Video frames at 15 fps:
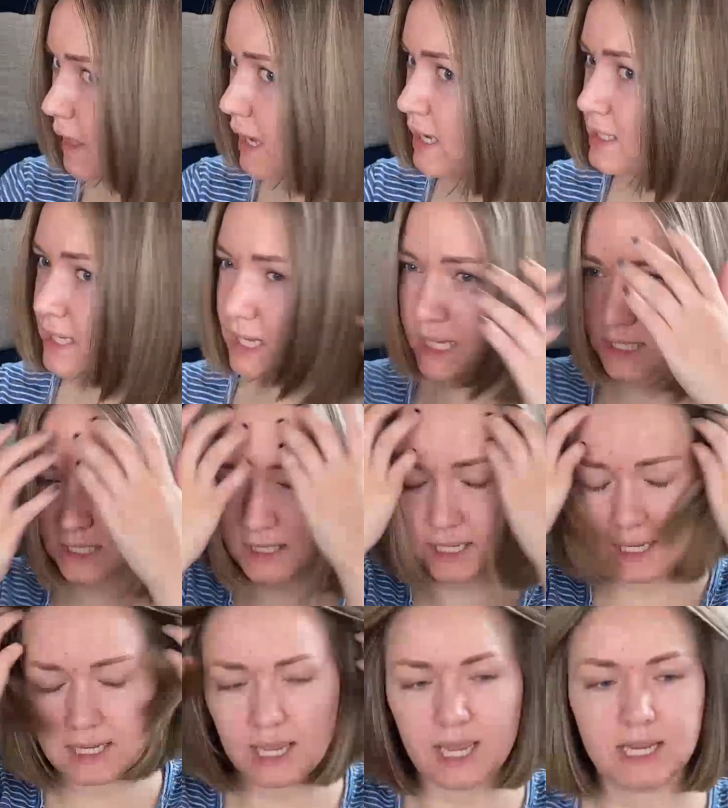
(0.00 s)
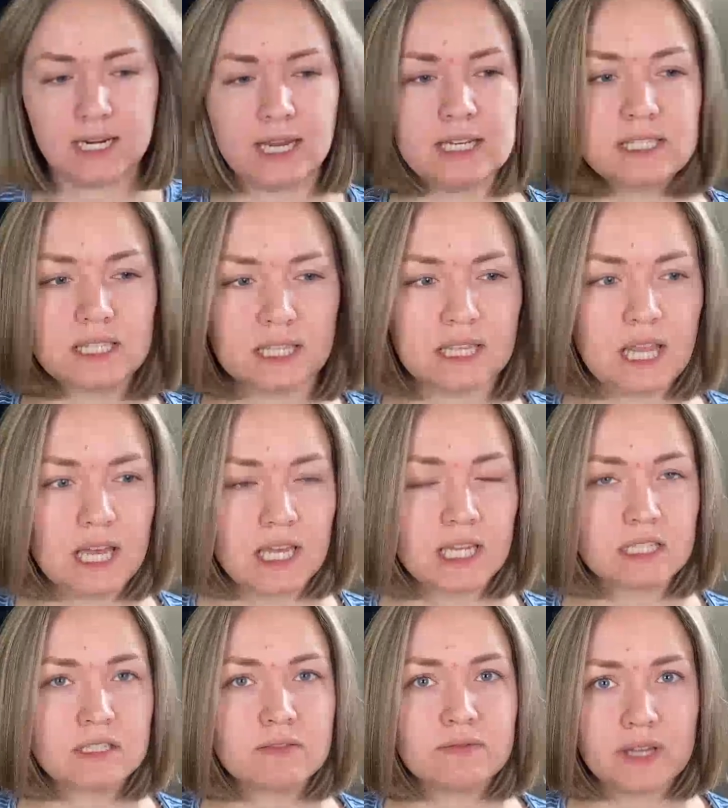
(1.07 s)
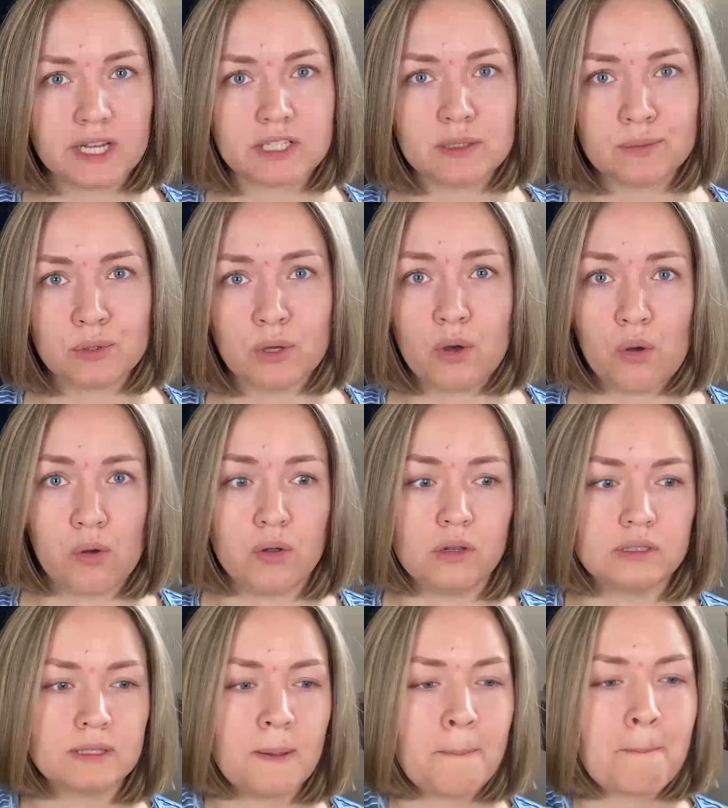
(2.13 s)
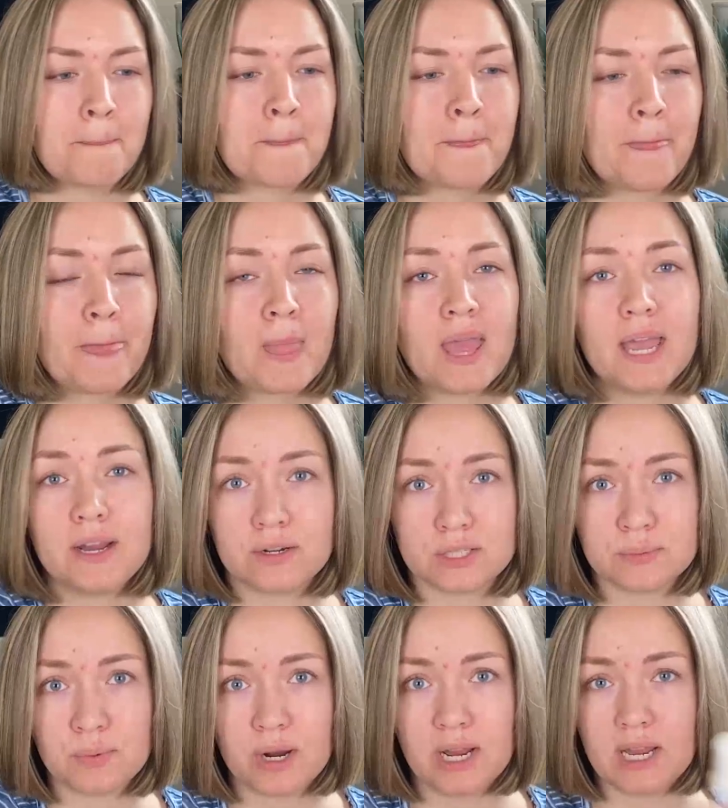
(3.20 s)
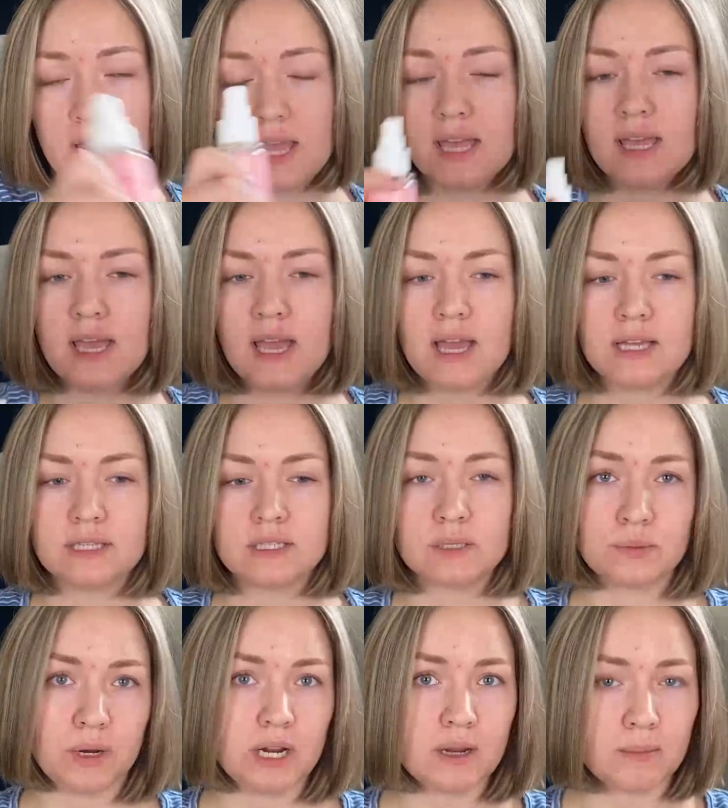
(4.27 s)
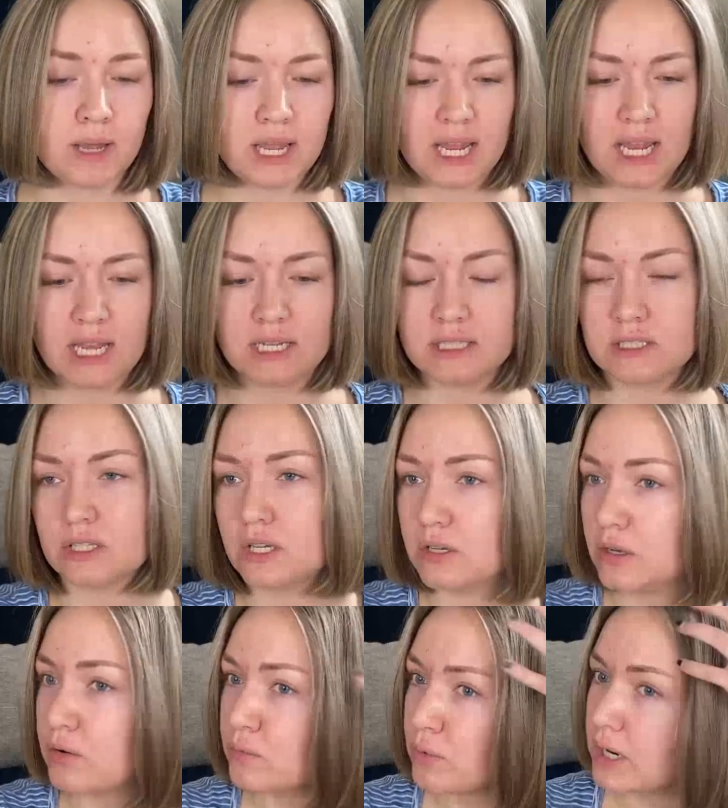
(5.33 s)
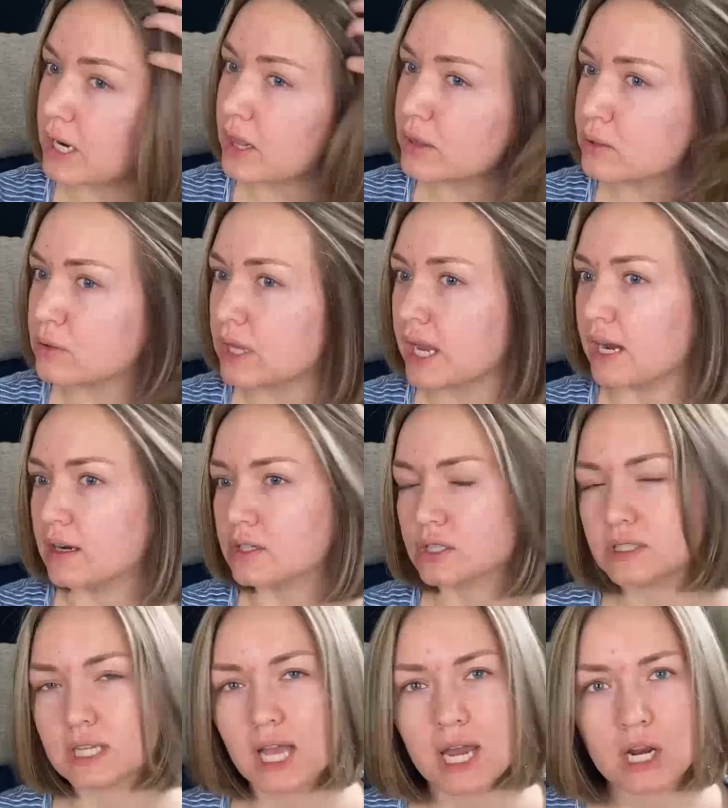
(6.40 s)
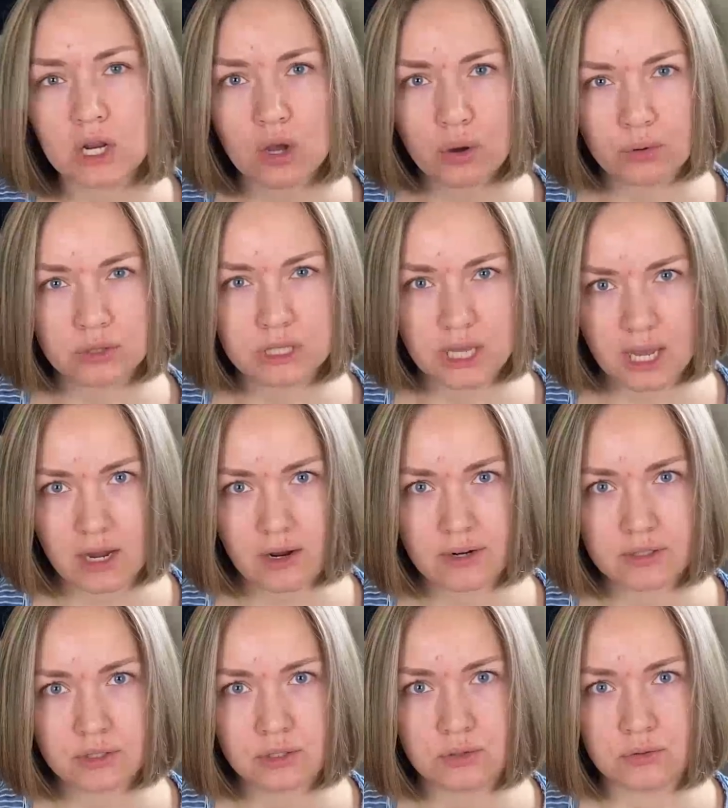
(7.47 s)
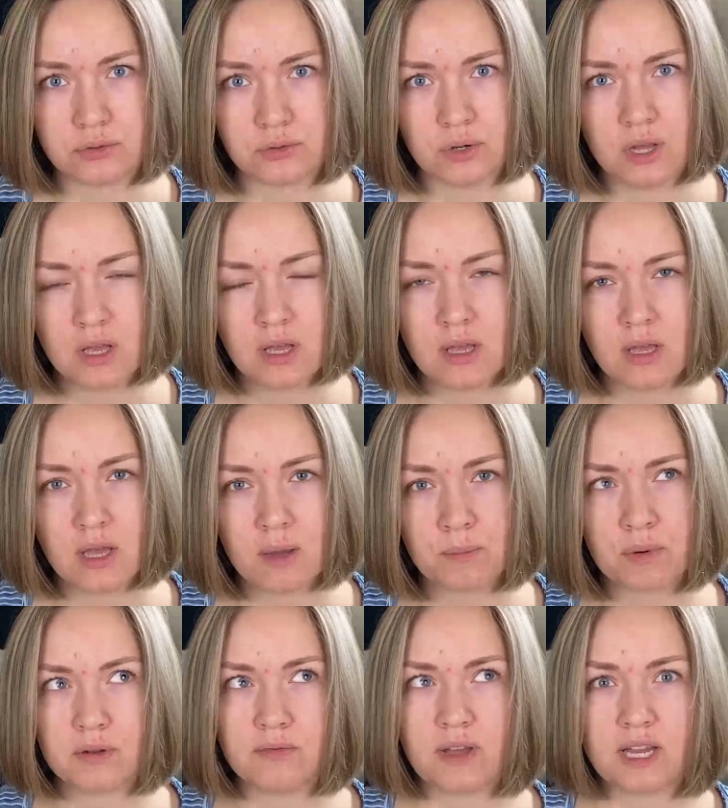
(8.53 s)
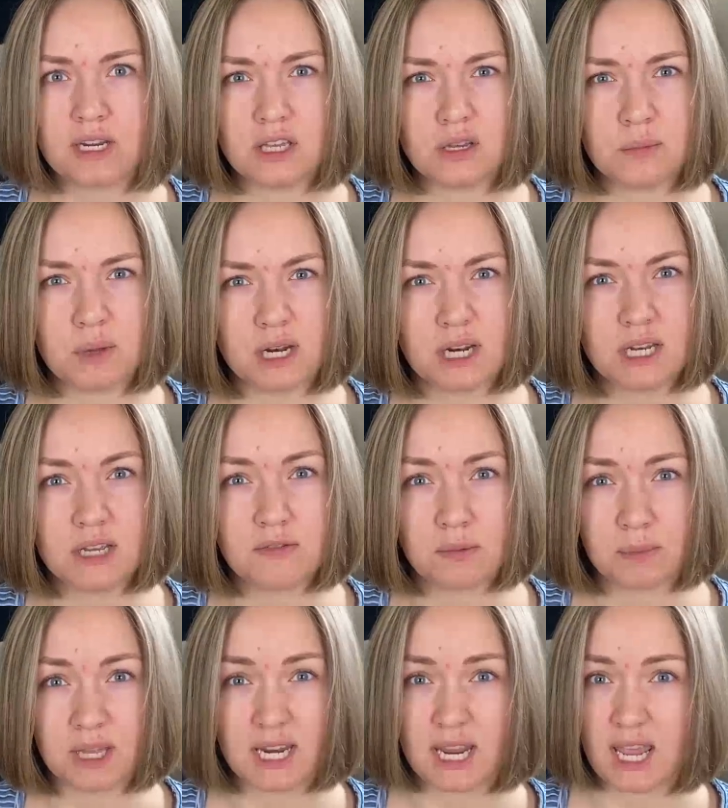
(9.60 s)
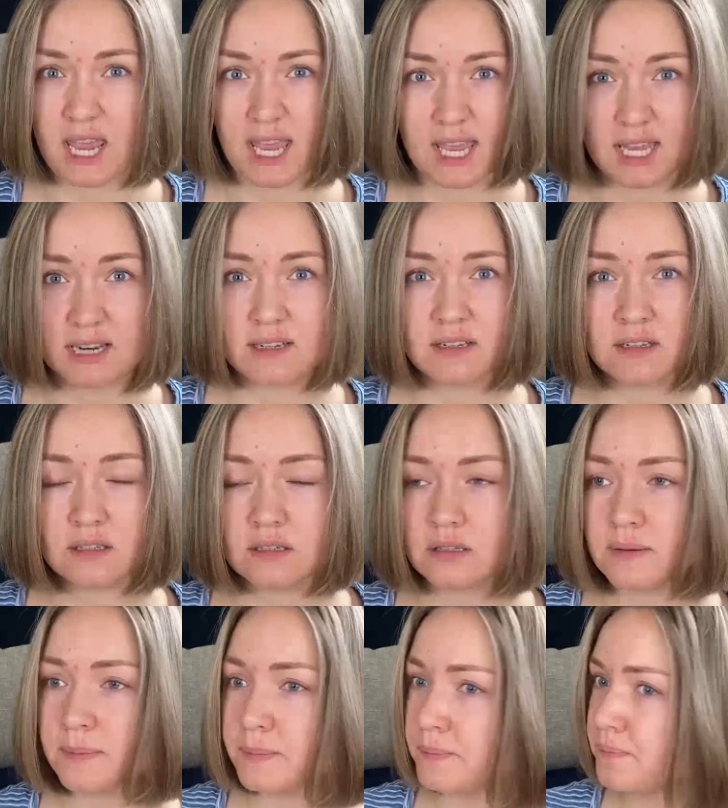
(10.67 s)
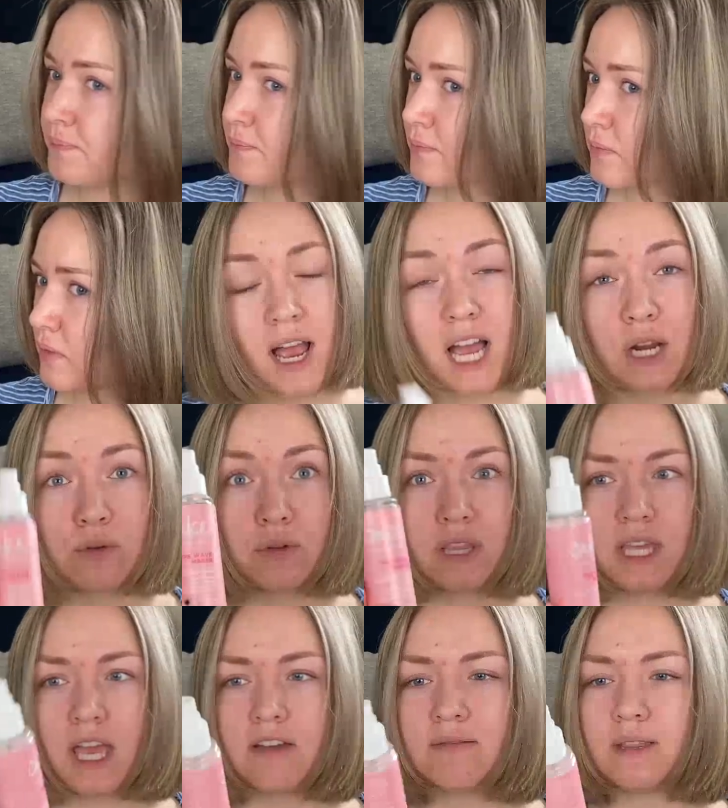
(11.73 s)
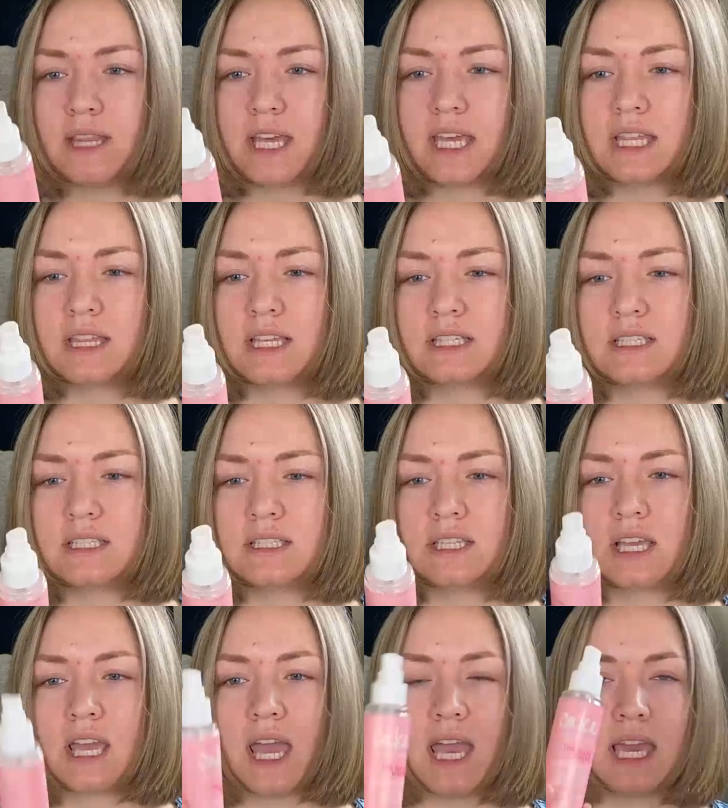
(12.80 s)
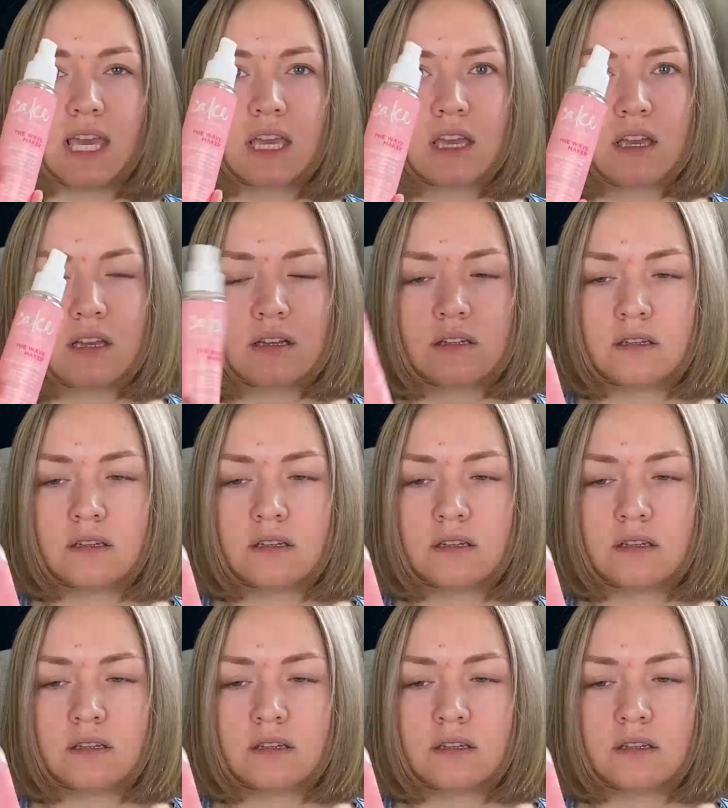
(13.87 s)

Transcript: is I like to take a nice light flexible hold hairspray, spray it in my hand, run it through the hair just to kind of coat the hair to prevent humidity from getting in. I really have been liking this. It's the Cake